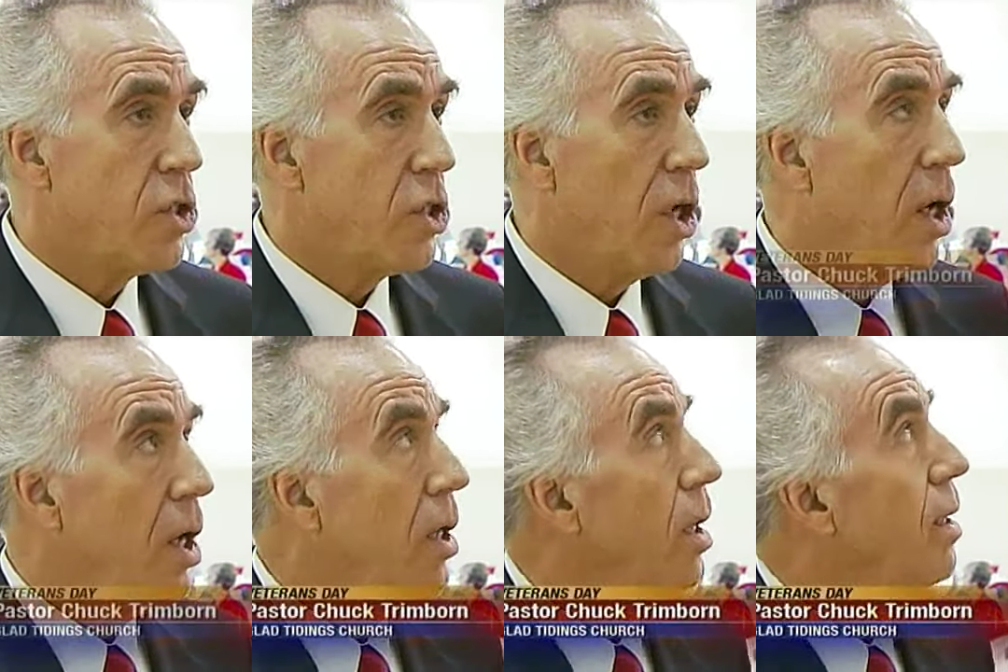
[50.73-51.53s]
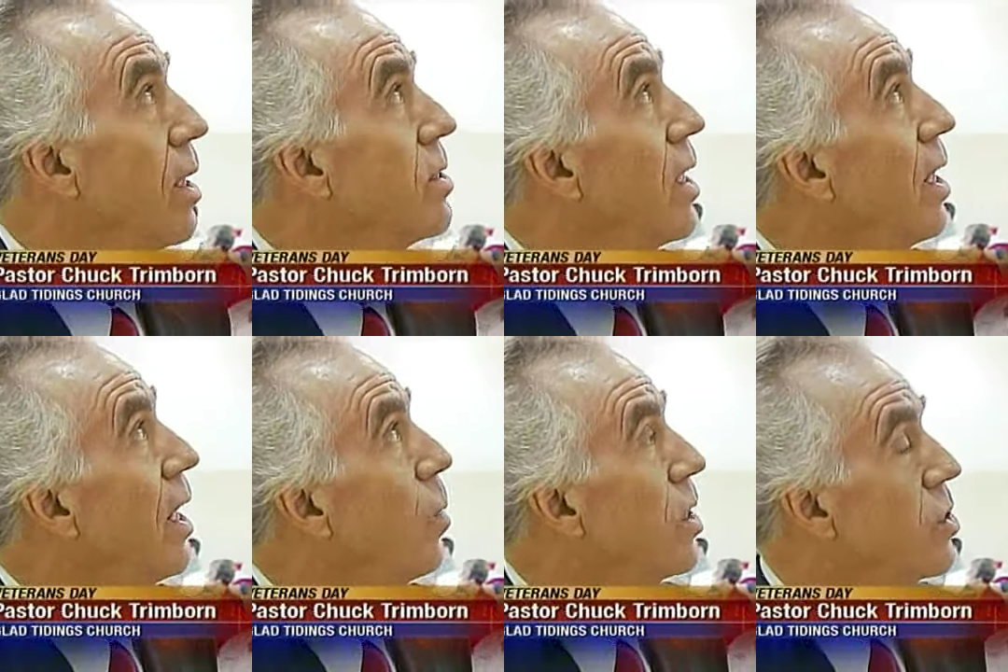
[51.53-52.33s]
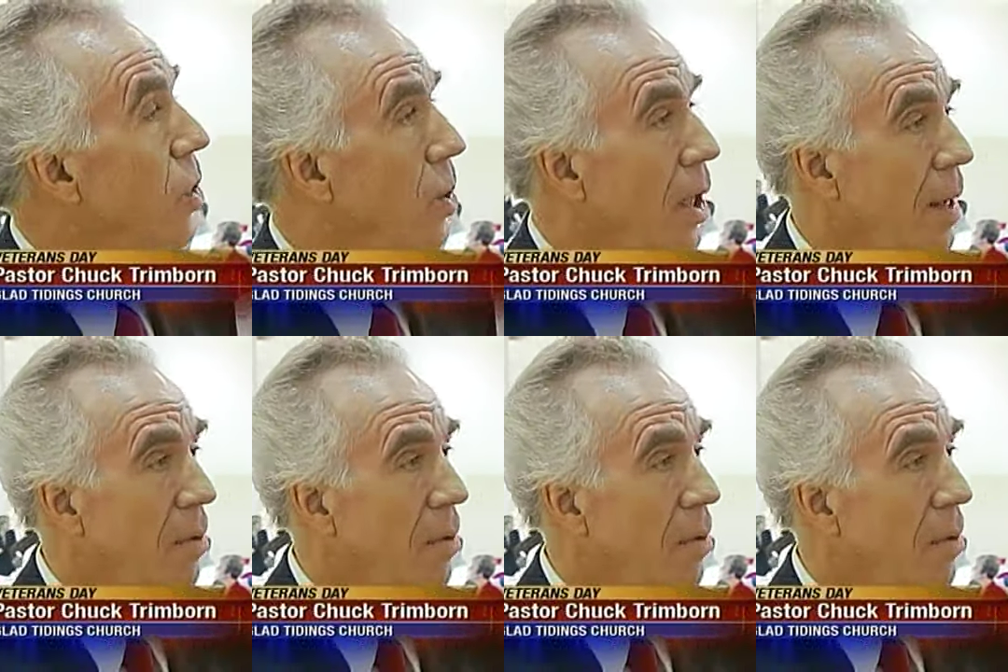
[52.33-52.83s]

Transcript: charred. The ceiling was totally